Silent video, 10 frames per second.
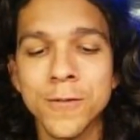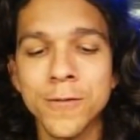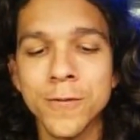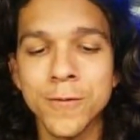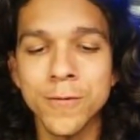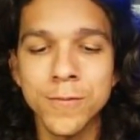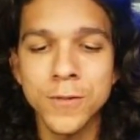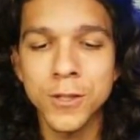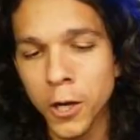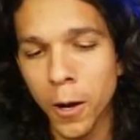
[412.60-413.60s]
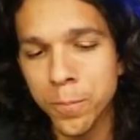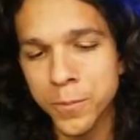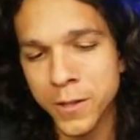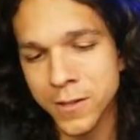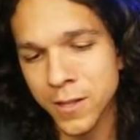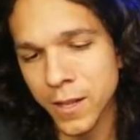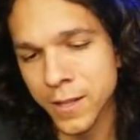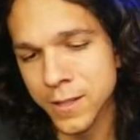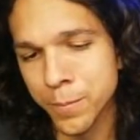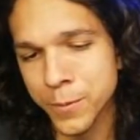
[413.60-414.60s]
chop this lens like up to
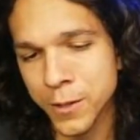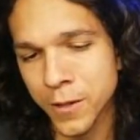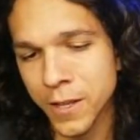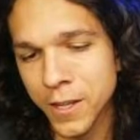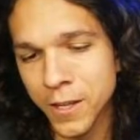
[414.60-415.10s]
here